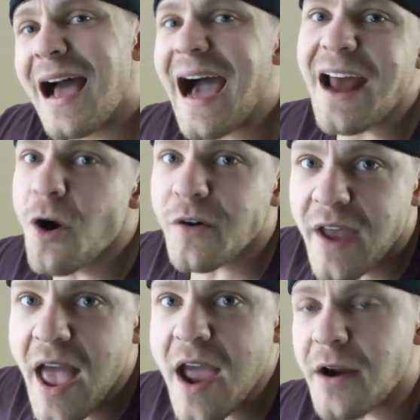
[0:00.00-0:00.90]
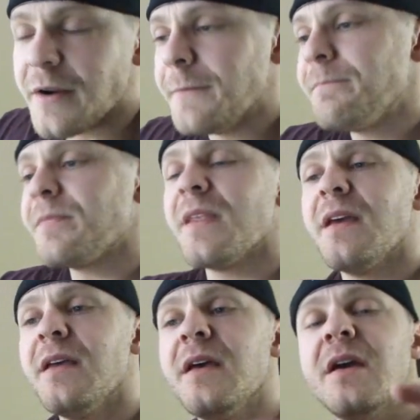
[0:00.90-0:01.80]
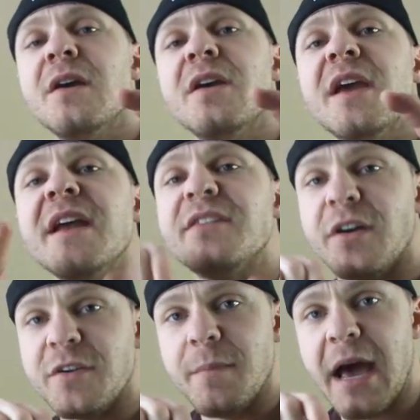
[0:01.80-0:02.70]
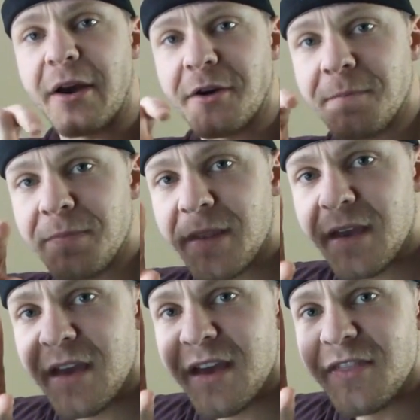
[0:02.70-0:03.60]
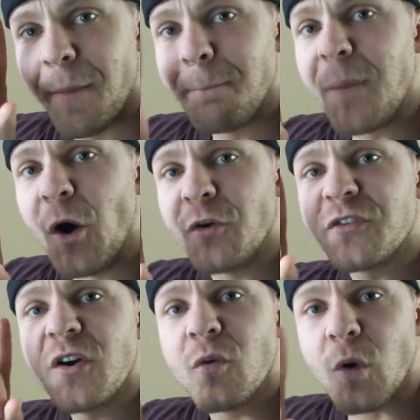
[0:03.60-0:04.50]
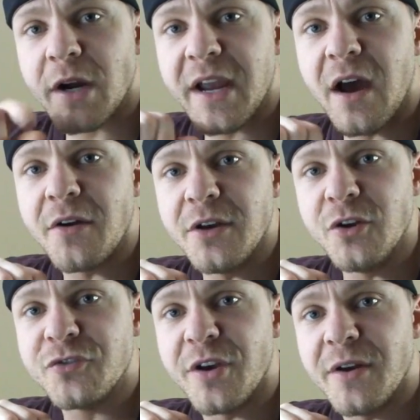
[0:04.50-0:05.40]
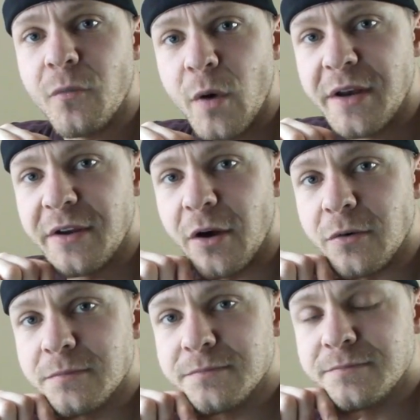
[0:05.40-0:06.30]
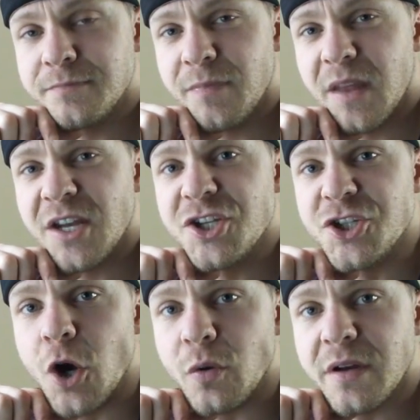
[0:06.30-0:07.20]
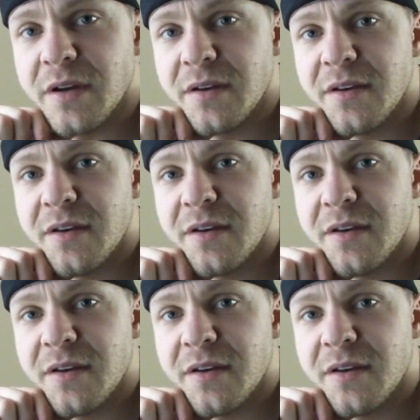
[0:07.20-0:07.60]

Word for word: I don't care. It doesn't matter. The post workout nutrient window. Joke.